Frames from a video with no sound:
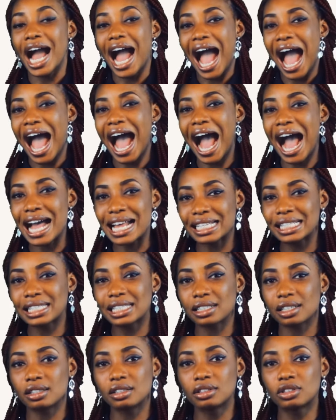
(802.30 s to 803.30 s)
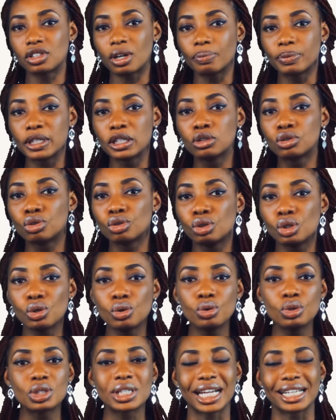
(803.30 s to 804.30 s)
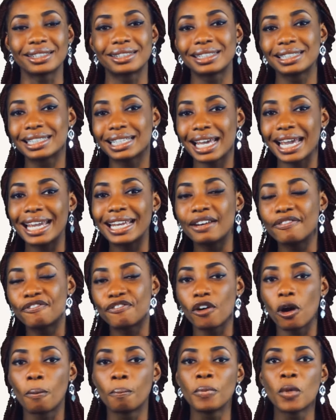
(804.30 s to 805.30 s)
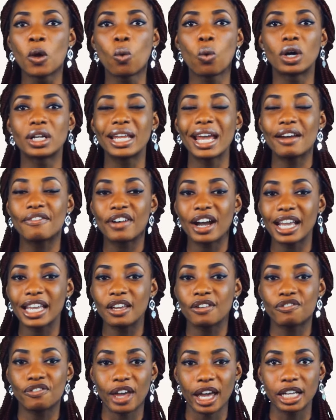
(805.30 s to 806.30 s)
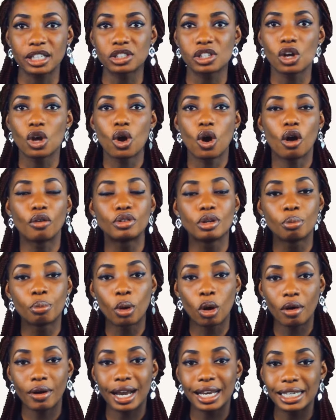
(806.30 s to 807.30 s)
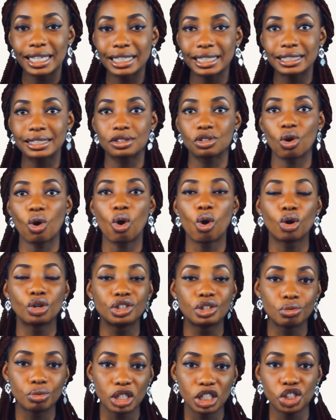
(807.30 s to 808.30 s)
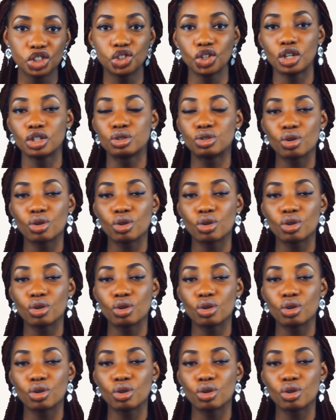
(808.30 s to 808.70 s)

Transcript: has something to lose and to gain from whatever effect of the moralist or the religion.